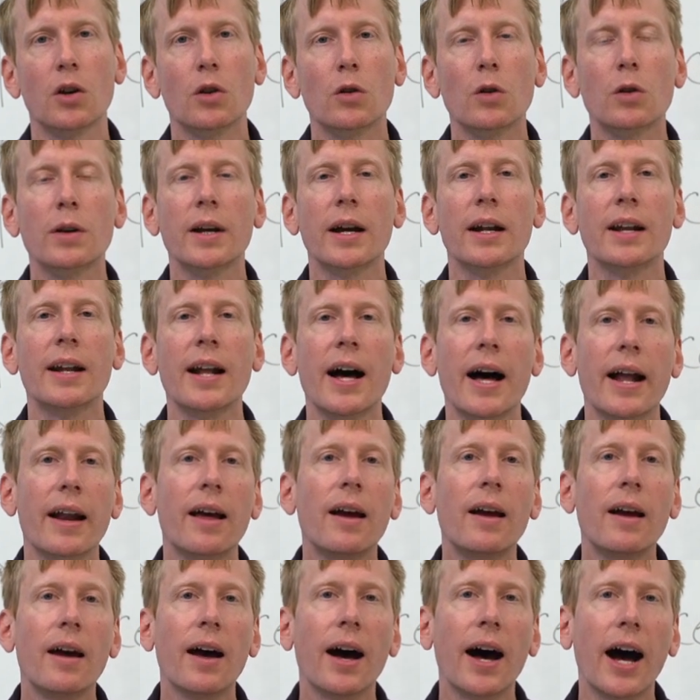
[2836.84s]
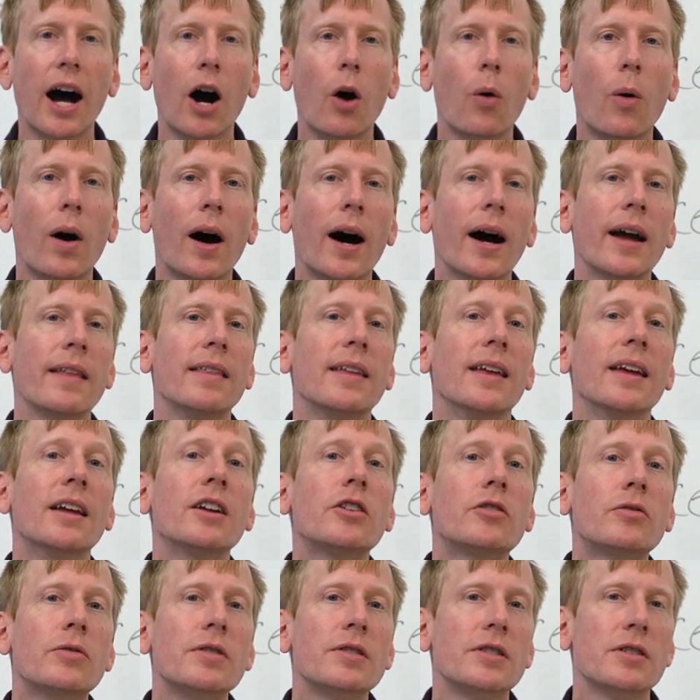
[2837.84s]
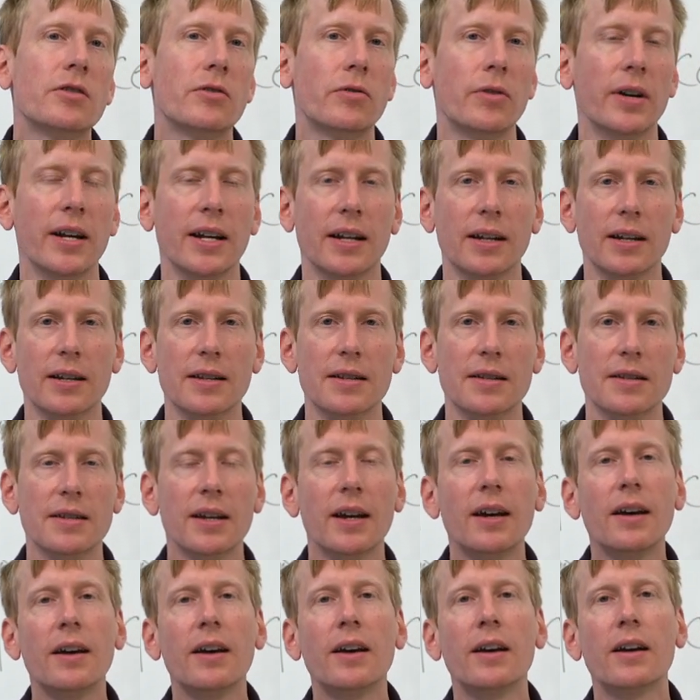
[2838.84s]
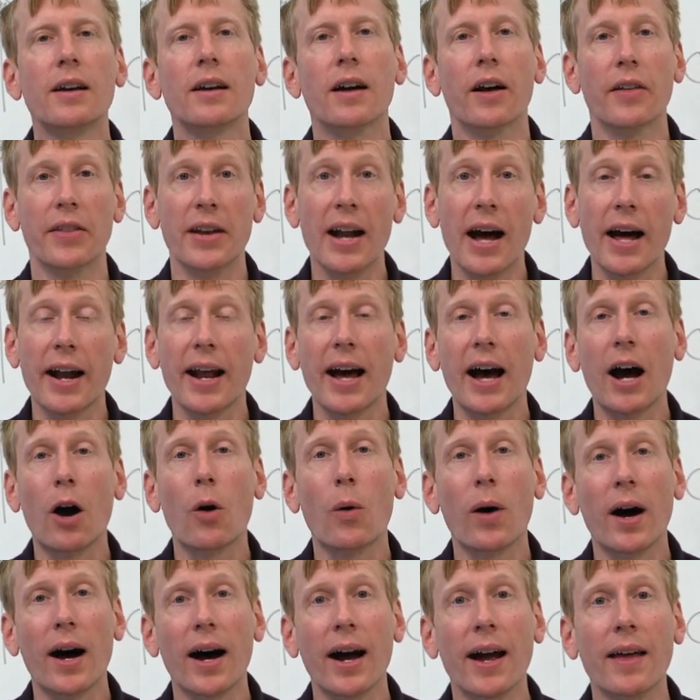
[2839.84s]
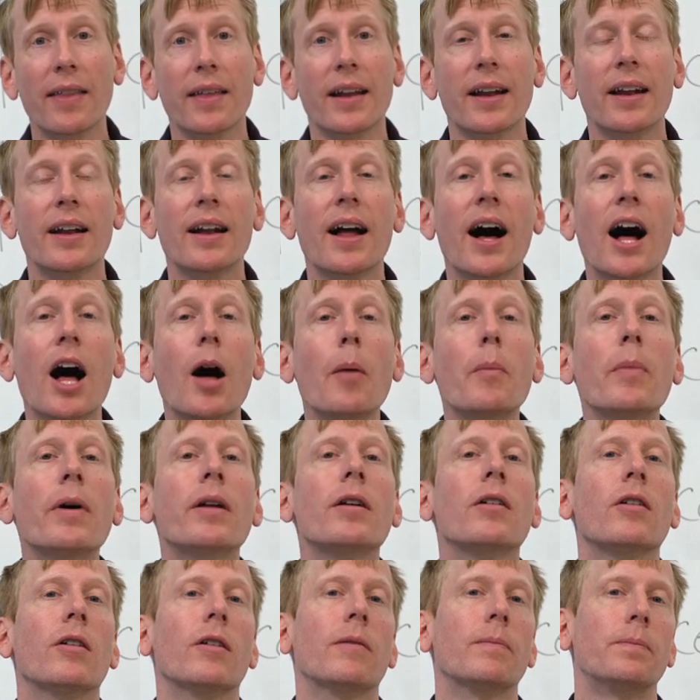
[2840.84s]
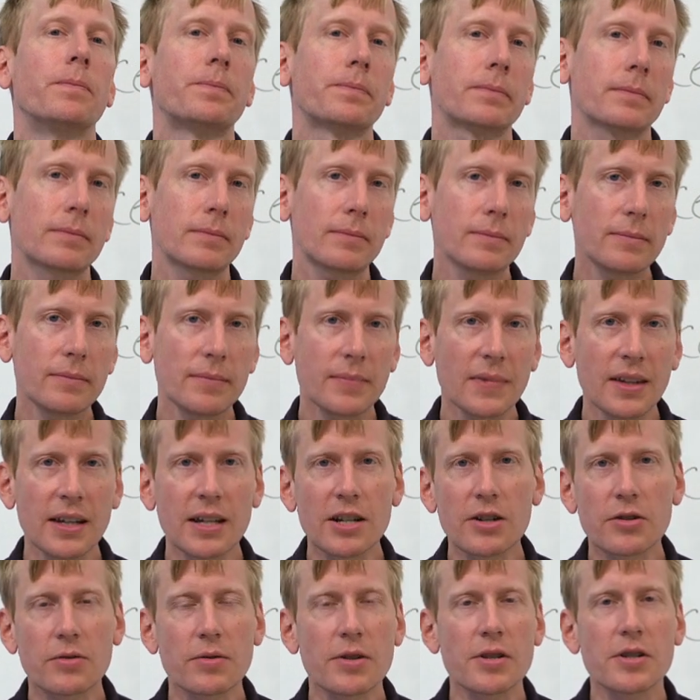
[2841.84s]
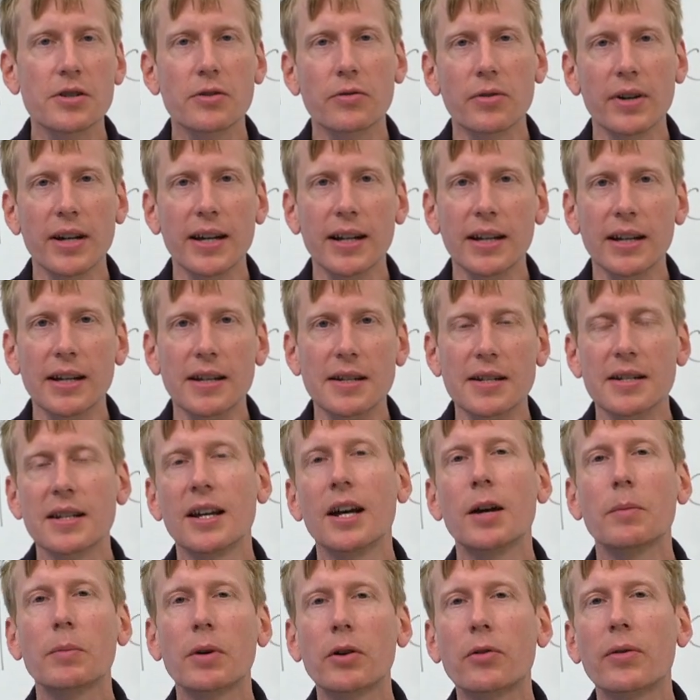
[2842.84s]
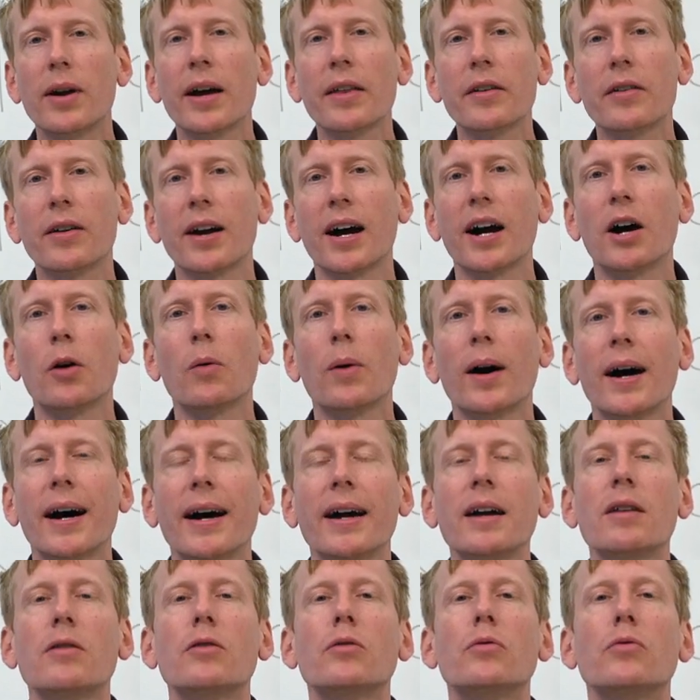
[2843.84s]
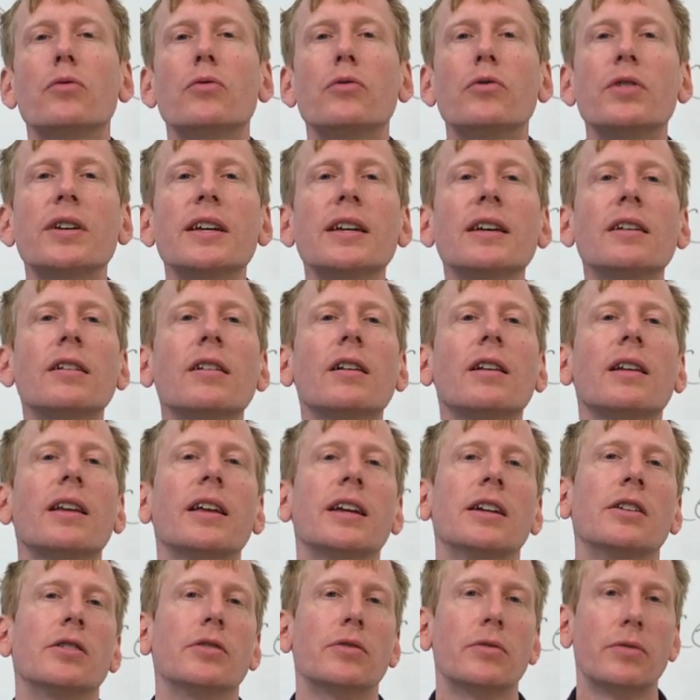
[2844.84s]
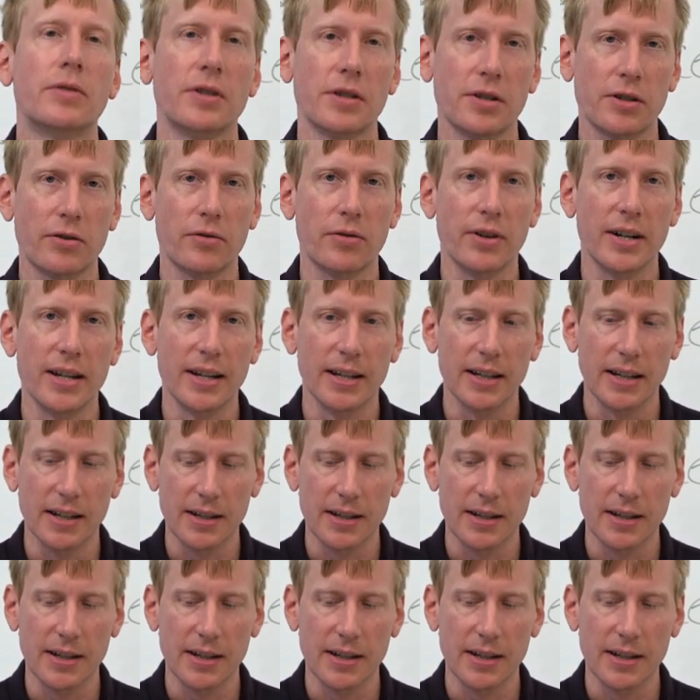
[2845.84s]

Look at not how high the interest rate is, not how high the nominal interest rate is, but rather how high the real interest rate